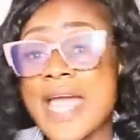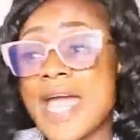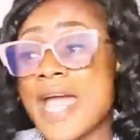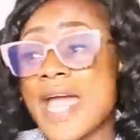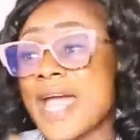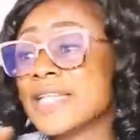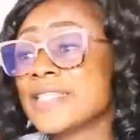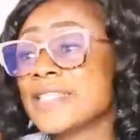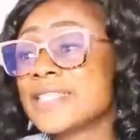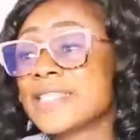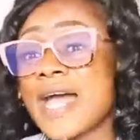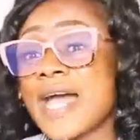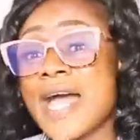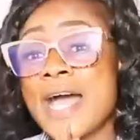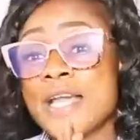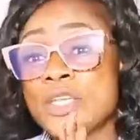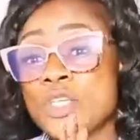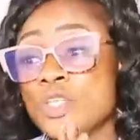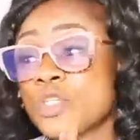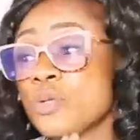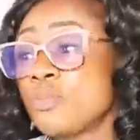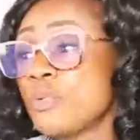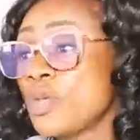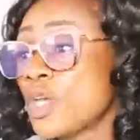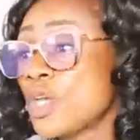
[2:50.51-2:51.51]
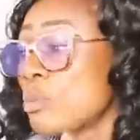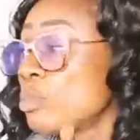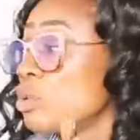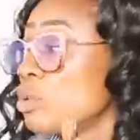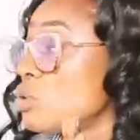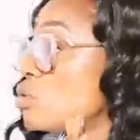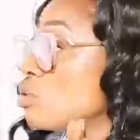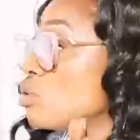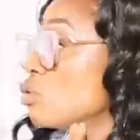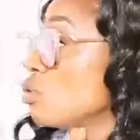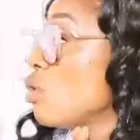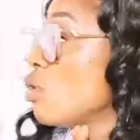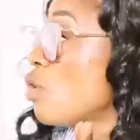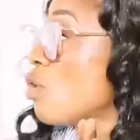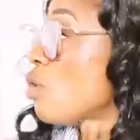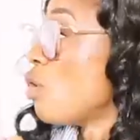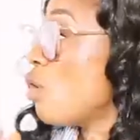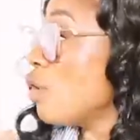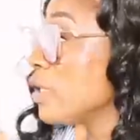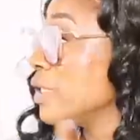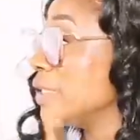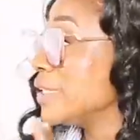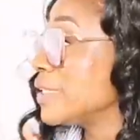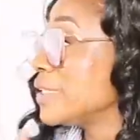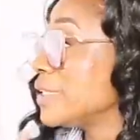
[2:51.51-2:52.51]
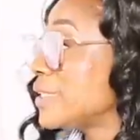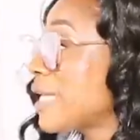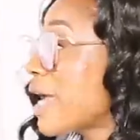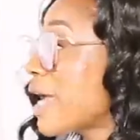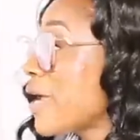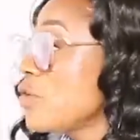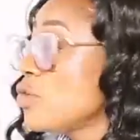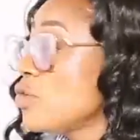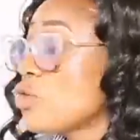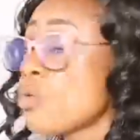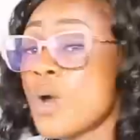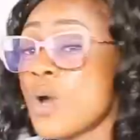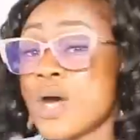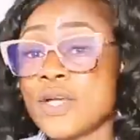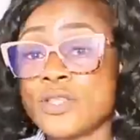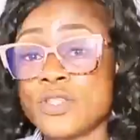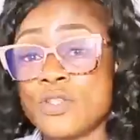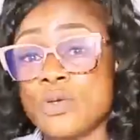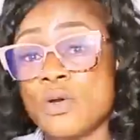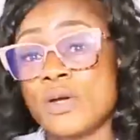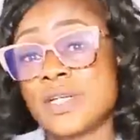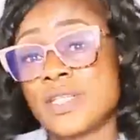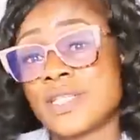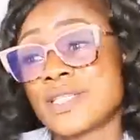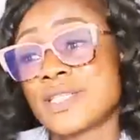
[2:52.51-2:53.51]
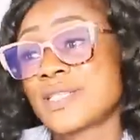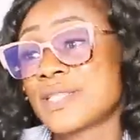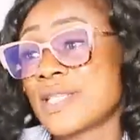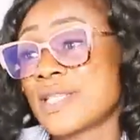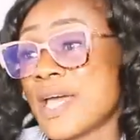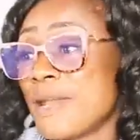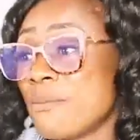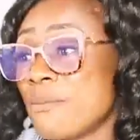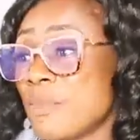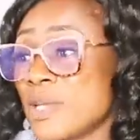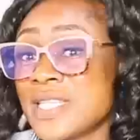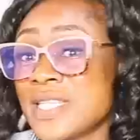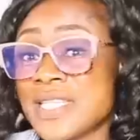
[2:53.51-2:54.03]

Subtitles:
And I should be able to understand you as you understand me.